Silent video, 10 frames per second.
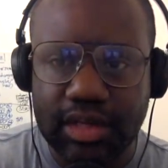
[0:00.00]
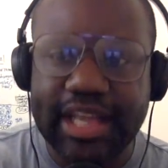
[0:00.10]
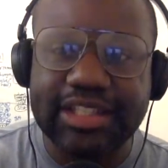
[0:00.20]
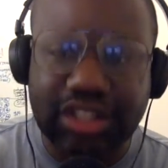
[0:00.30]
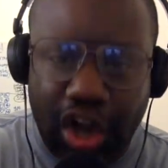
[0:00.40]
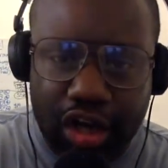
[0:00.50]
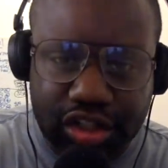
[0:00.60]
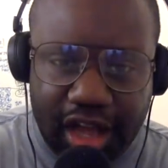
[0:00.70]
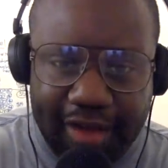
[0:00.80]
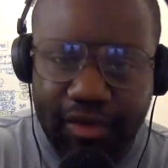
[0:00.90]
and starts
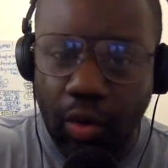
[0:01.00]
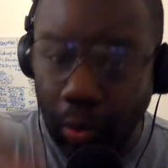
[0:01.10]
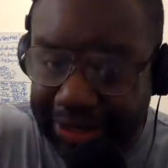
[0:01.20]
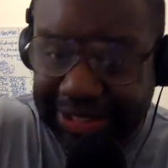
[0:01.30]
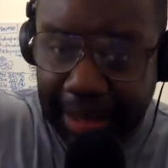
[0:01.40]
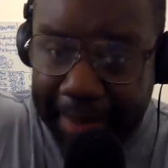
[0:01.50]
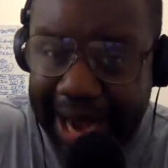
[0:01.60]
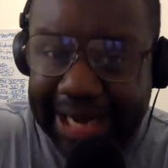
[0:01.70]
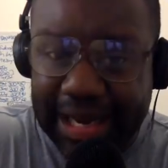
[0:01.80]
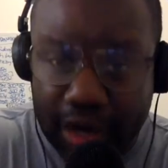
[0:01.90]
off with
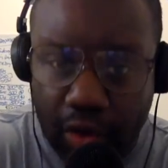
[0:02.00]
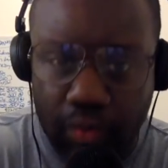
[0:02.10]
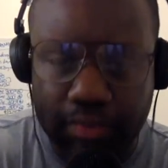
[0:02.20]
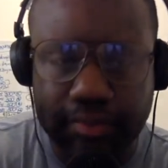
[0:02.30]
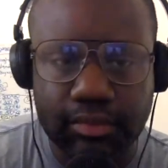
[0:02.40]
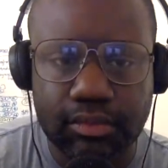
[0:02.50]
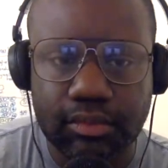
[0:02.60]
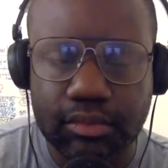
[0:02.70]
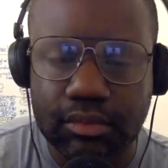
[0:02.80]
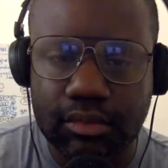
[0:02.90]
somebody new,
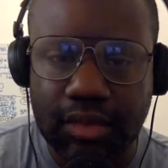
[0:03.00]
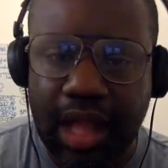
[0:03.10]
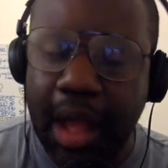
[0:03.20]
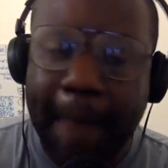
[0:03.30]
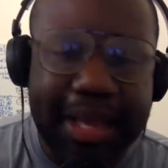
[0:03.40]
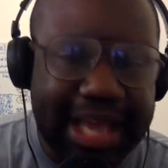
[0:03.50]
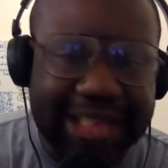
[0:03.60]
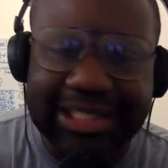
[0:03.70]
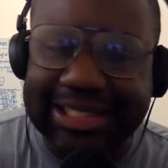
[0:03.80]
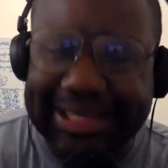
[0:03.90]

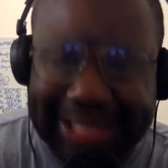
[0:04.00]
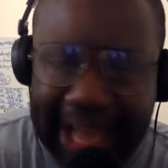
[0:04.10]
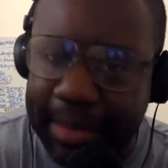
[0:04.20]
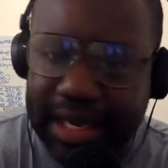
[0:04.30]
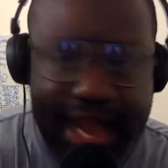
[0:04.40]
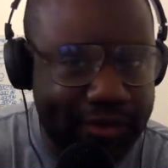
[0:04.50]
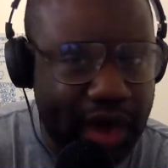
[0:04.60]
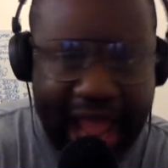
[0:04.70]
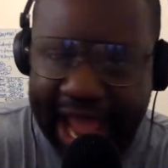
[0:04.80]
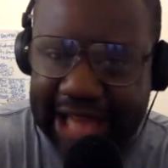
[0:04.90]
because a simp never
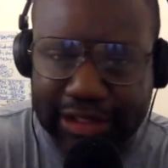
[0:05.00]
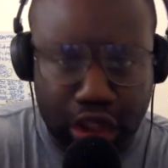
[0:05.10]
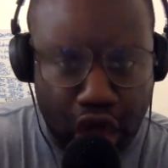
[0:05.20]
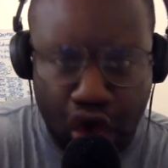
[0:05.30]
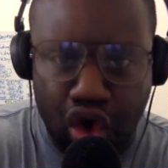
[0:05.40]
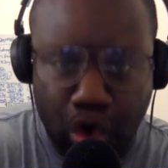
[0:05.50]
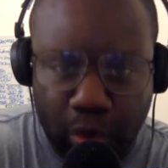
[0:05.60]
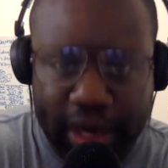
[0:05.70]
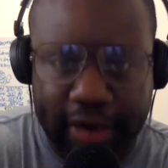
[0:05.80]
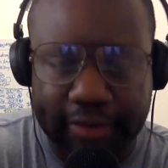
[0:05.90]
has a long
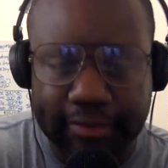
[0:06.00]
career.